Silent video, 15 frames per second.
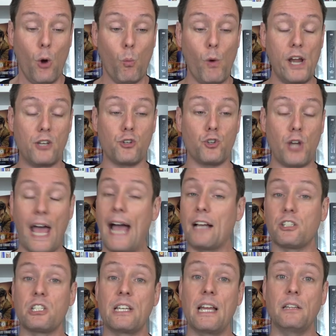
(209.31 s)
which
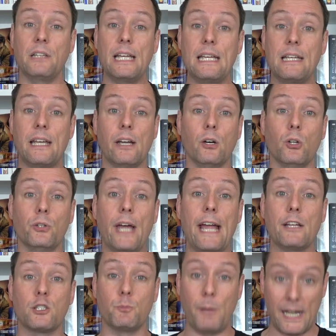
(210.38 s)
accidentally killed
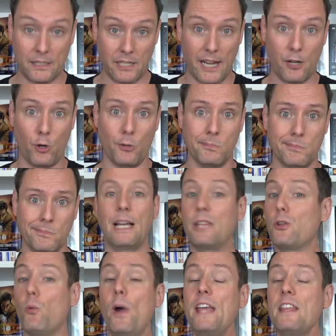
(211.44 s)
a spectator.
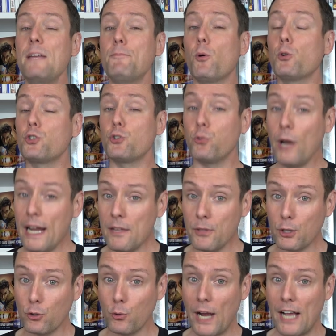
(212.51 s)
And the way they portray
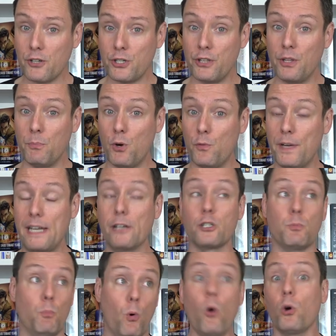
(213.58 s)
the crash in the movie
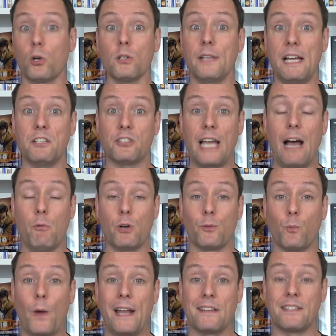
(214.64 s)
is more or less how it
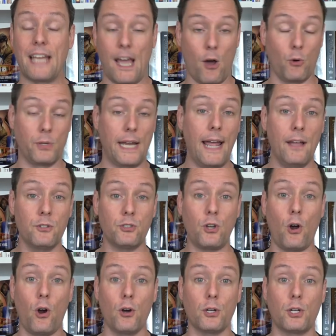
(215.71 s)
went down. Jan's
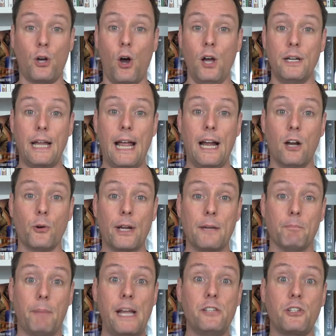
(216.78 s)
car caught air
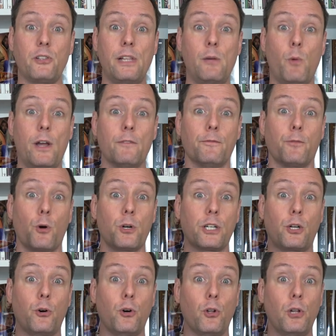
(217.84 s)
and basically went
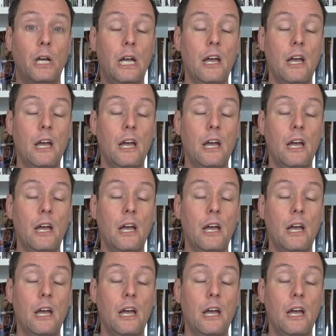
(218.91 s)
vertical